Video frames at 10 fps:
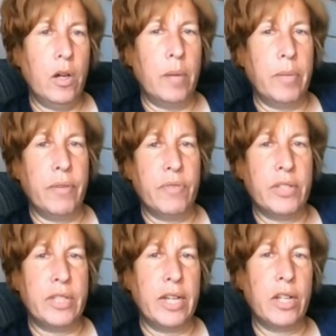If a
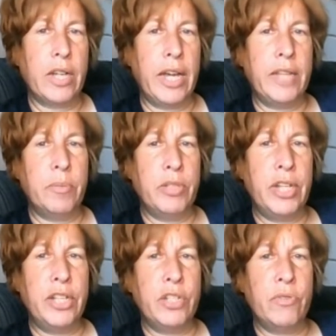cell gains a
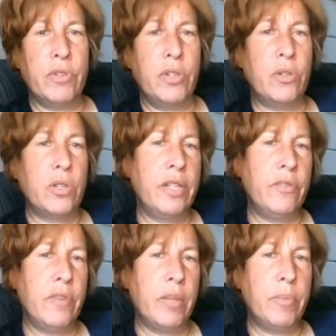mutation very early in
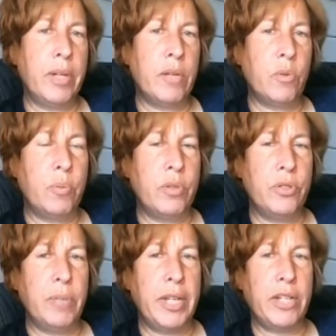development, it will
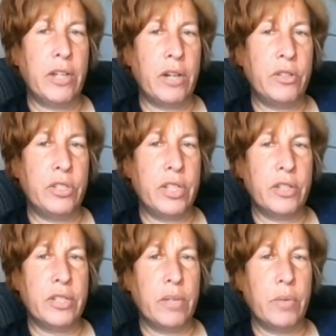produce many daughter
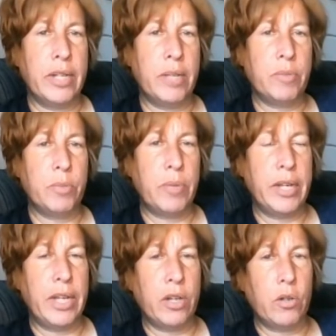cells that will end up
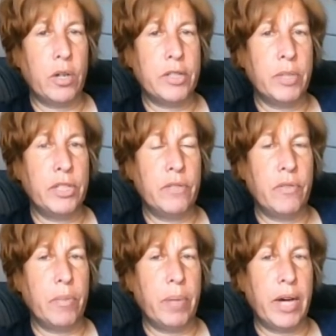spreading across much of
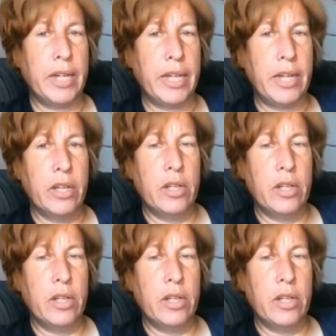the body.